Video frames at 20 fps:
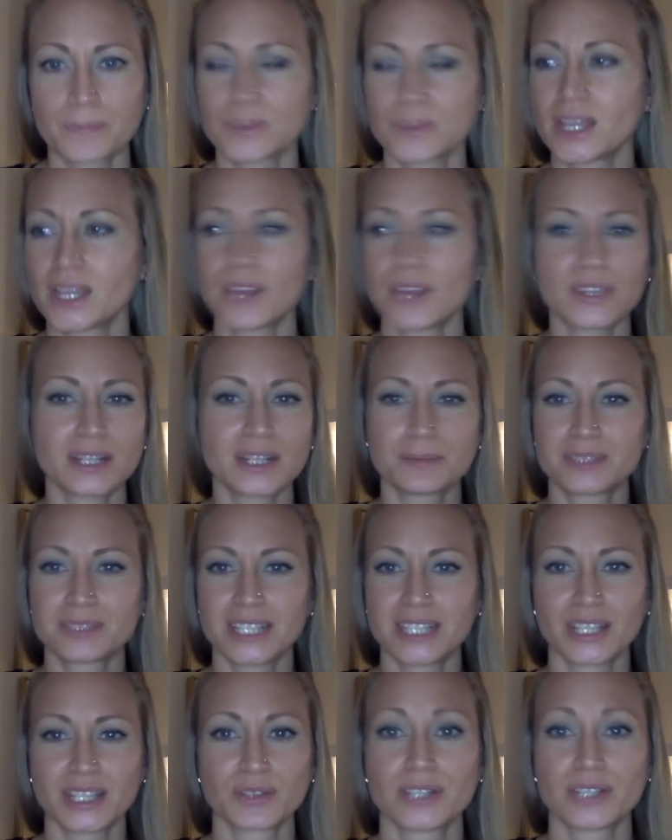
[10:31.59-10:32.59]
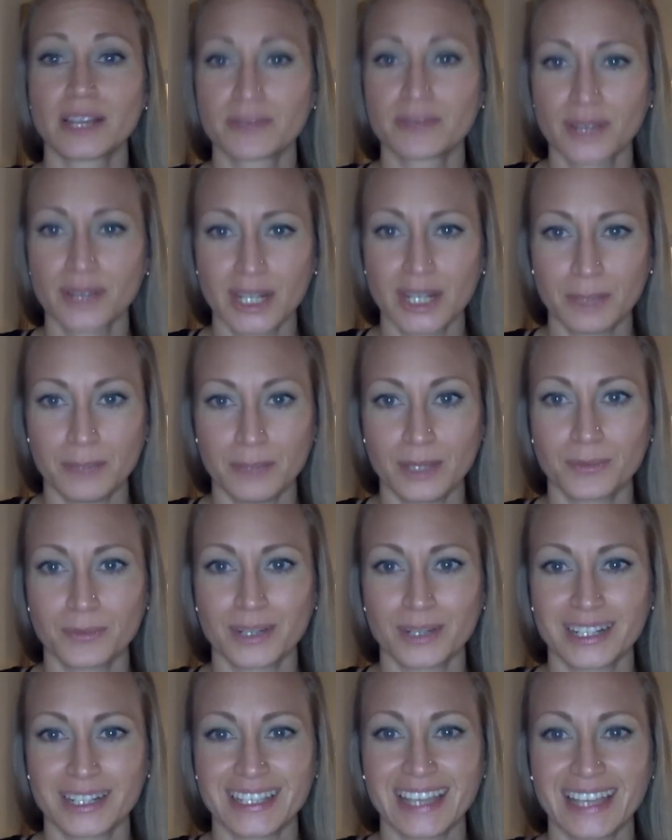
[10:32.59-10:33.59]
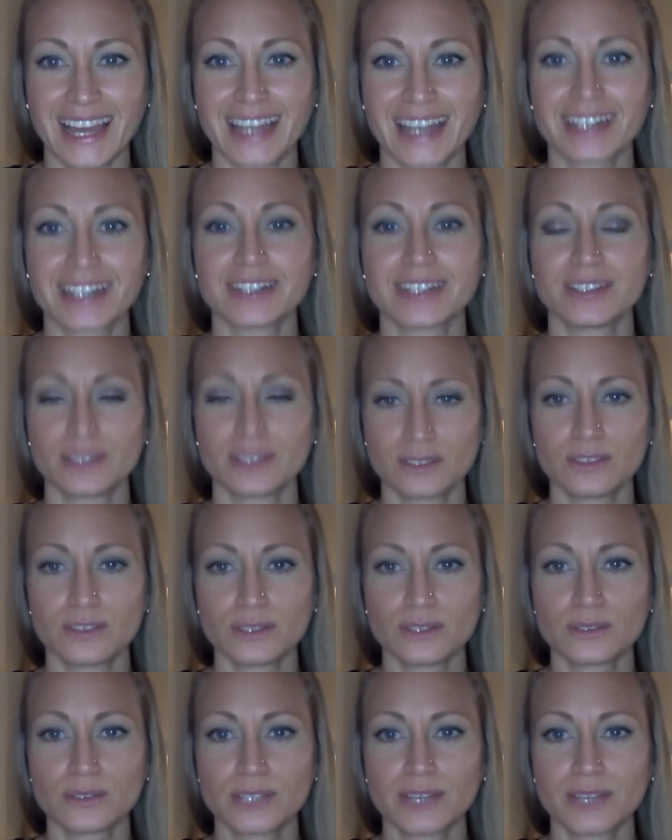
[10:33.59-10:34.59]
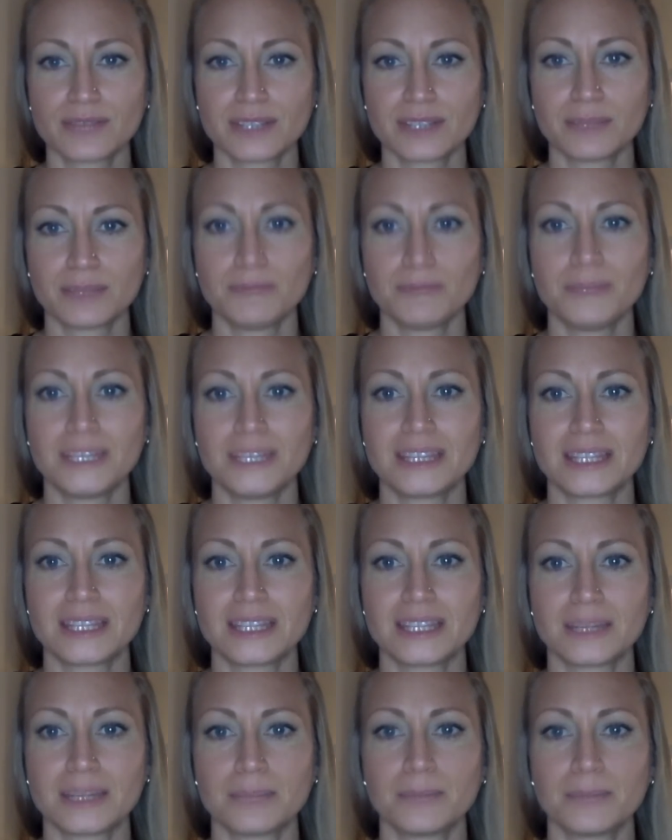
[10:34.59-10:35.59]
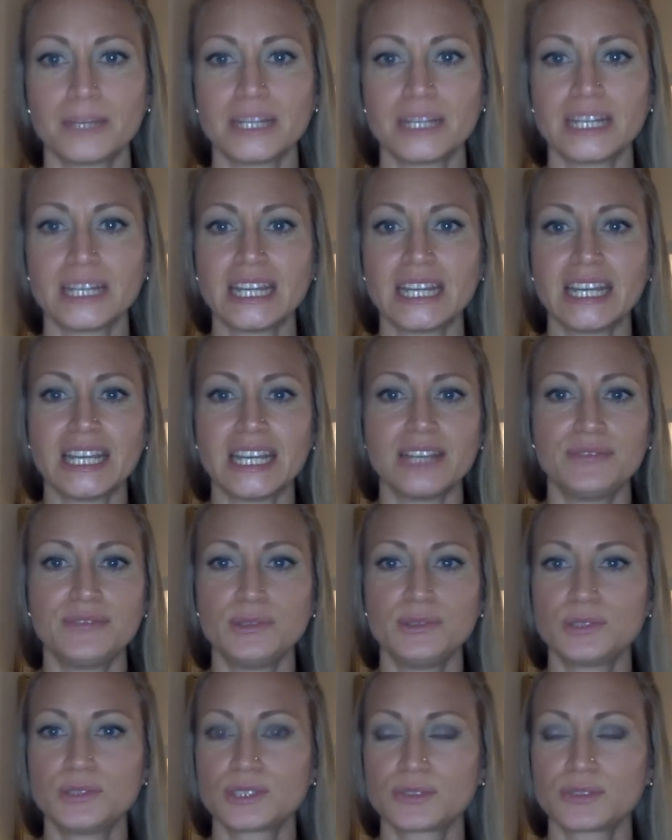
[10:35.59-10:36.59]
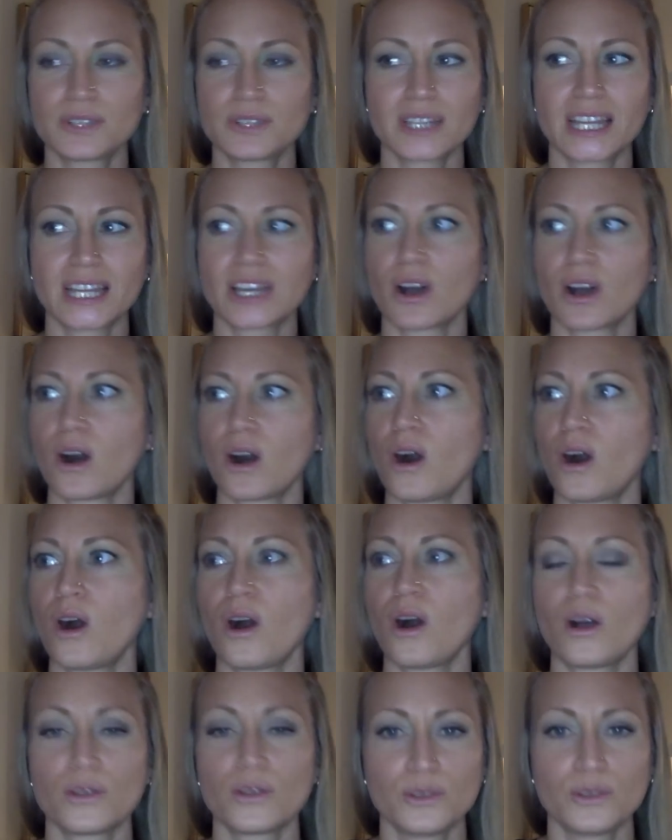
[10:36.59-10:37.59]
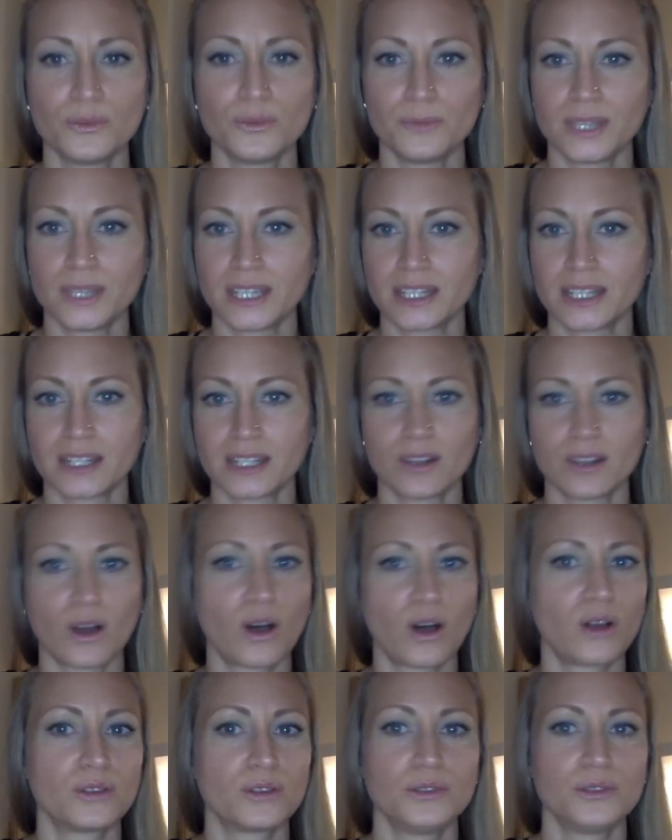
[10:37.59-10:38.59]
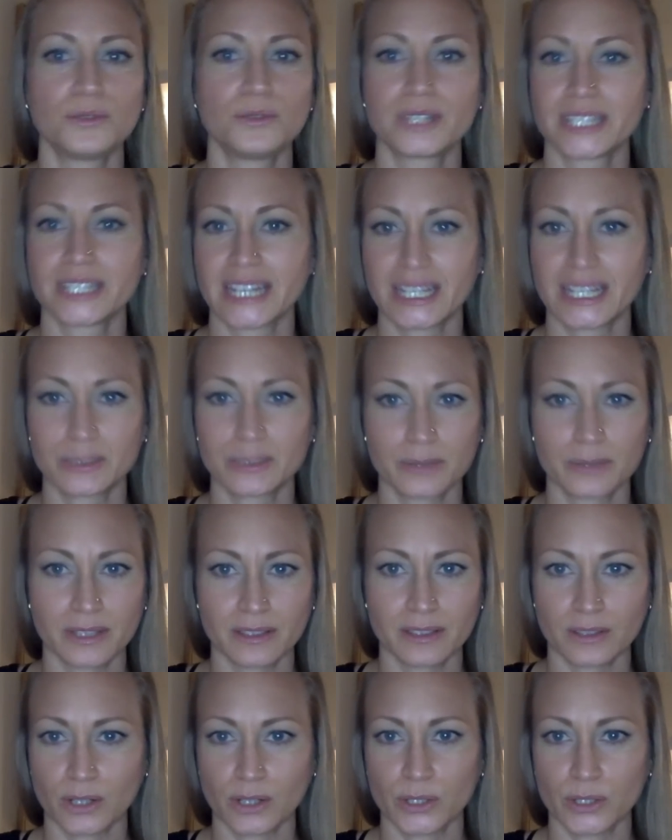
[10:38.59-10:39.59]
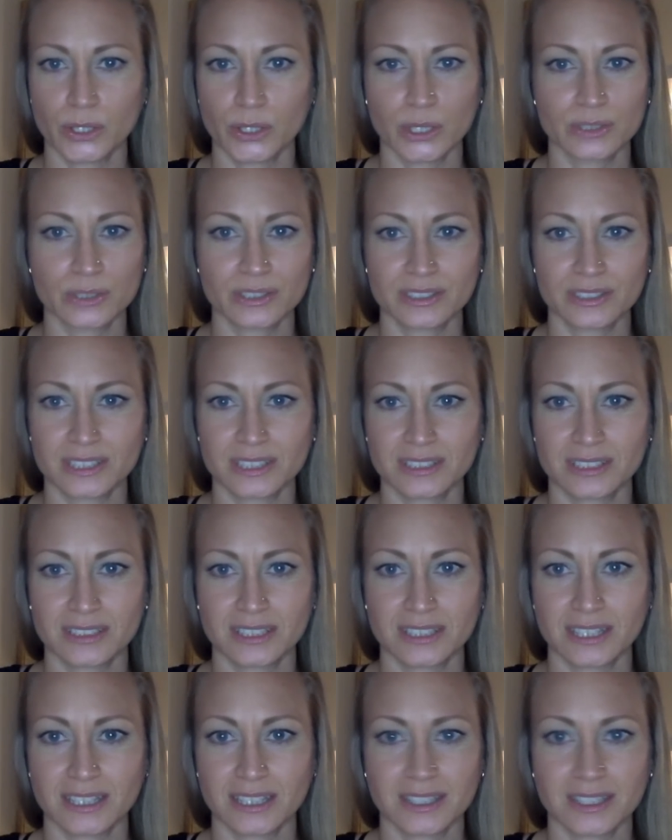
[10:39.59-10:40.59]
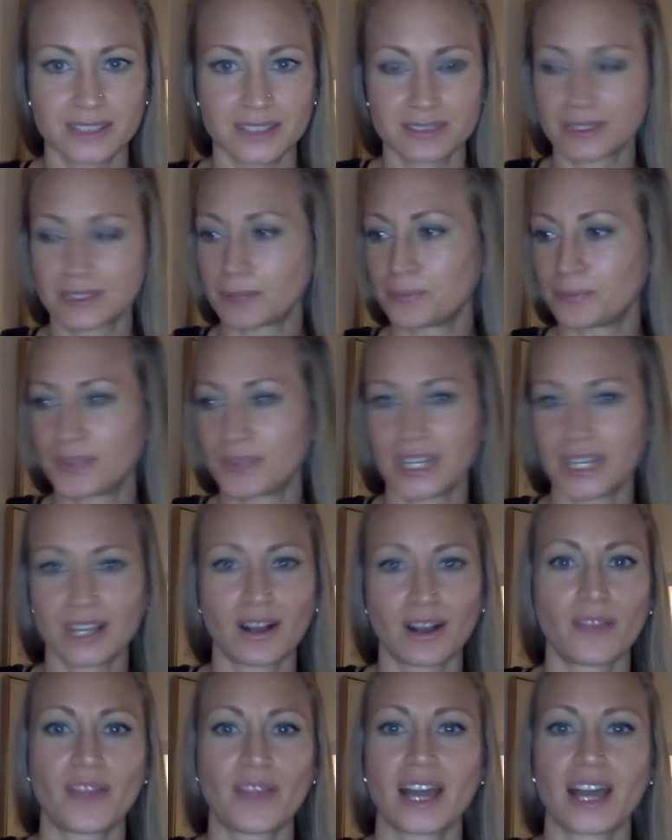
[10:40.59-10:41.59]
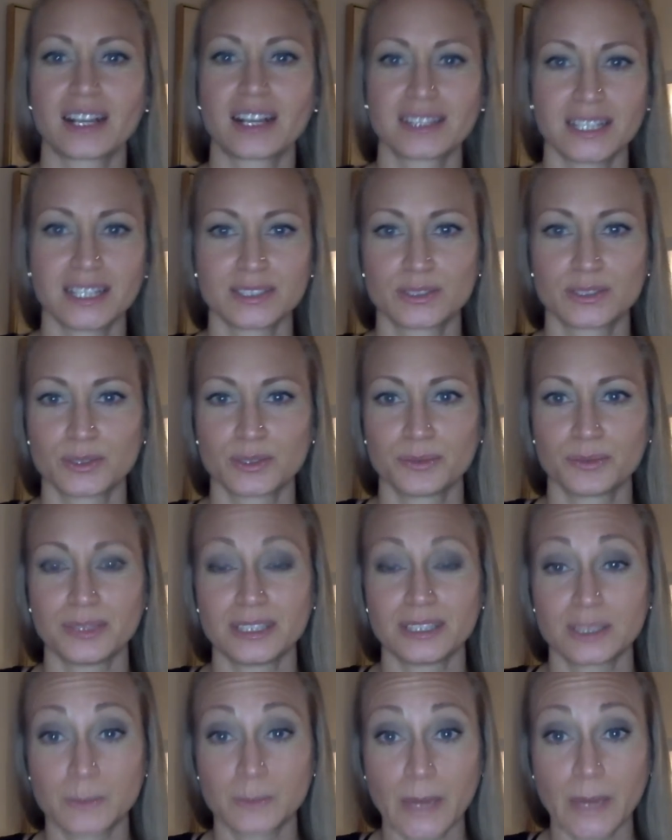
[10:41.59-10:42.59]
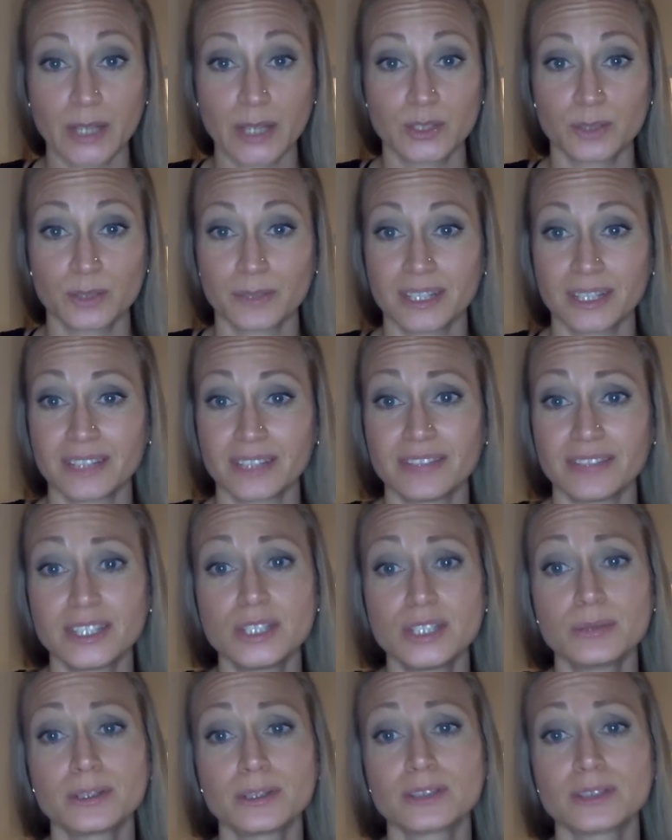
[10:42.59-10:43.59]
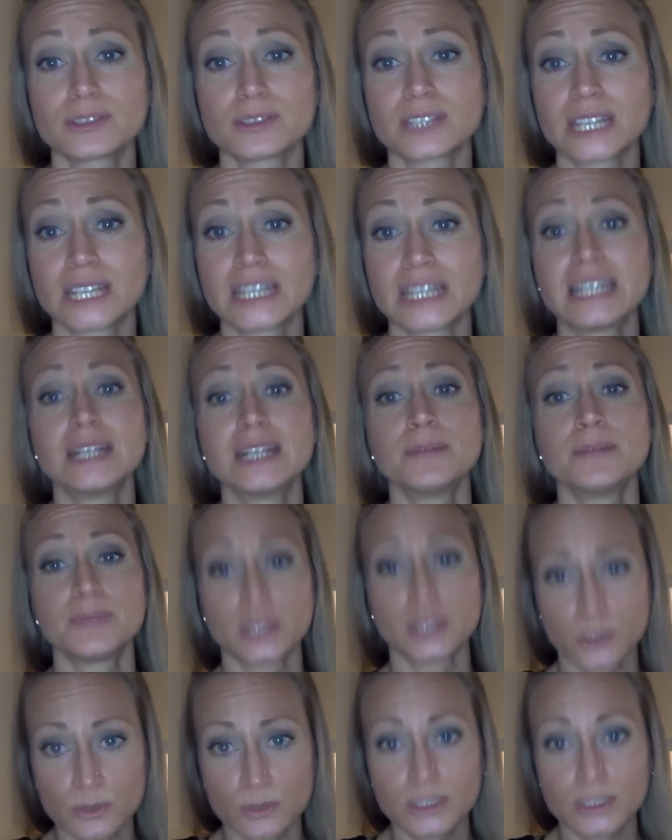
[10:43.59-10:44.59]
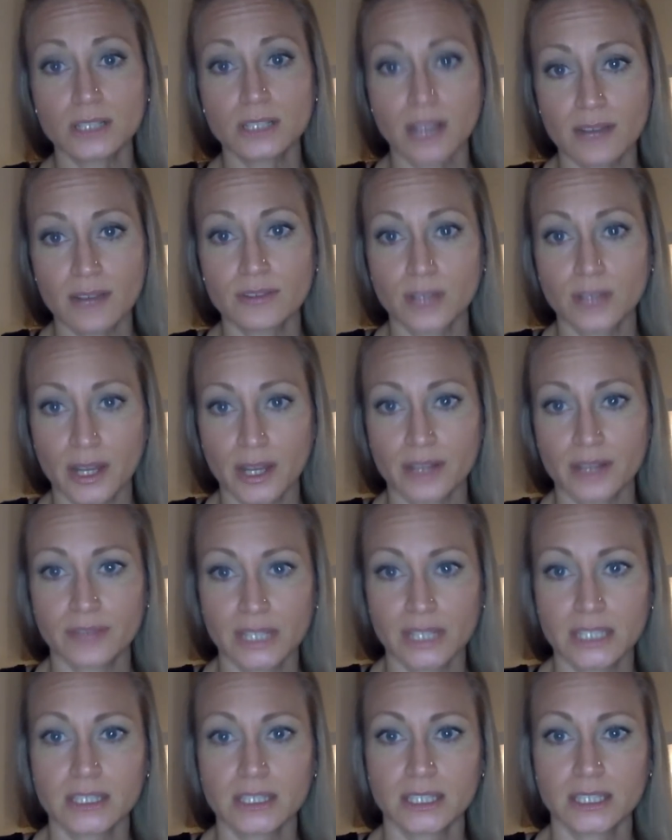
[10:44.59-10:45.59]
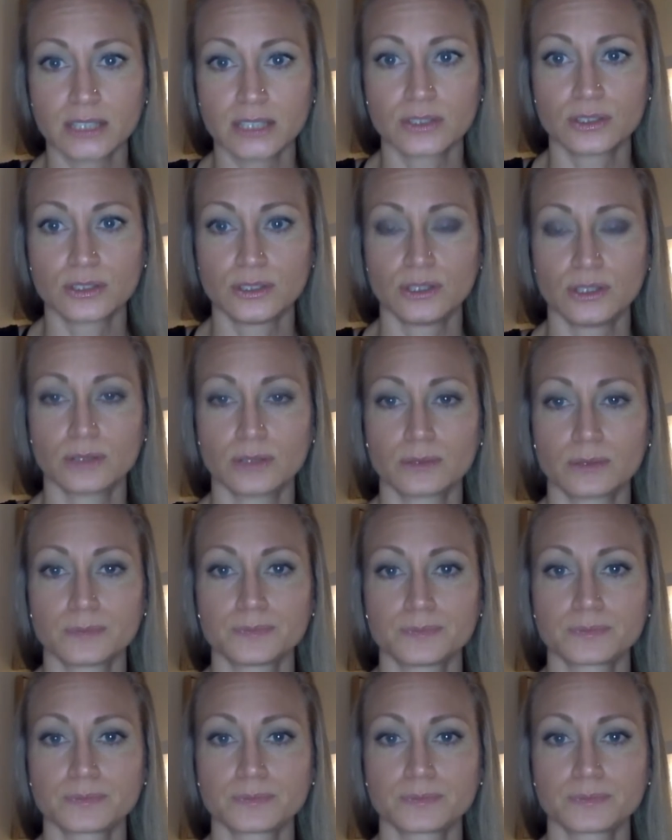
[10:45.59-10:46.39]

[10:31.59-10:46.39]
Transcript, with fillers: Not that I'm saying you're never going to meet one again you'll definitely meet them, but if you just feel like all you meet and all you connect with are narcissistic, something on that cluster B spectrum individuals, then you still have a lot of healing to do.